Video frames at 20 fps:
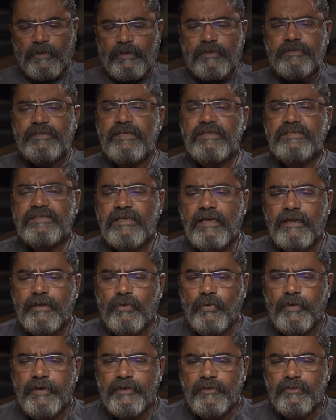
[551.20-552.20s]
You see, it's like
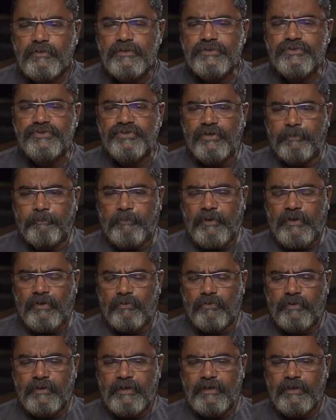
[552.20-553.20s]
going to the gym, you
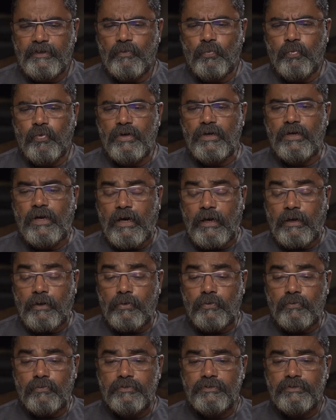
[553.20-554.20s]
know, or getting a
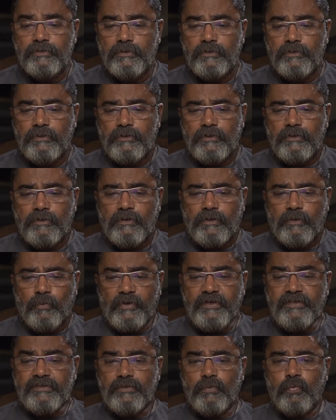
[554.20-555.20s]
workout.
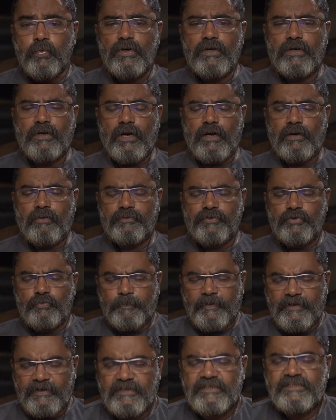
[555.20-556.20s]
What is a workout? You
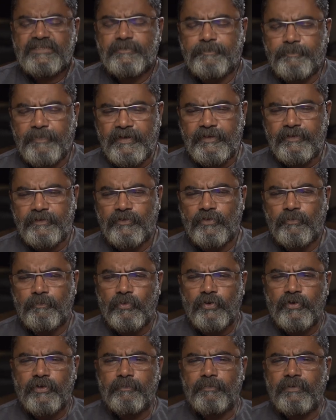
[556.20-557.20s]
participate in your
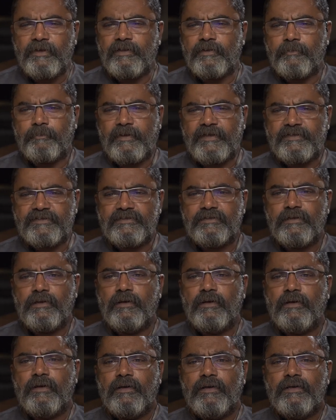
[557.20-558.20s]
body being the best
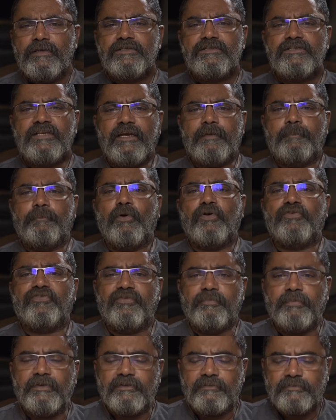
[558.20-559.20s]
state
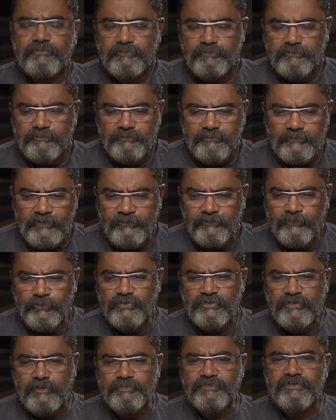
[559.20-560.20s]
possible if
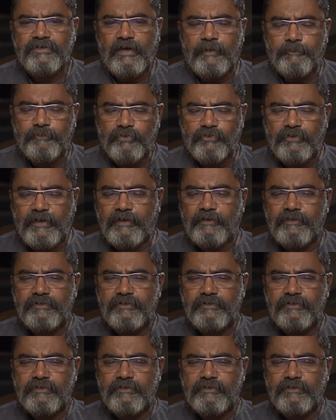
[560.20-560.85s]
you subscribe to that.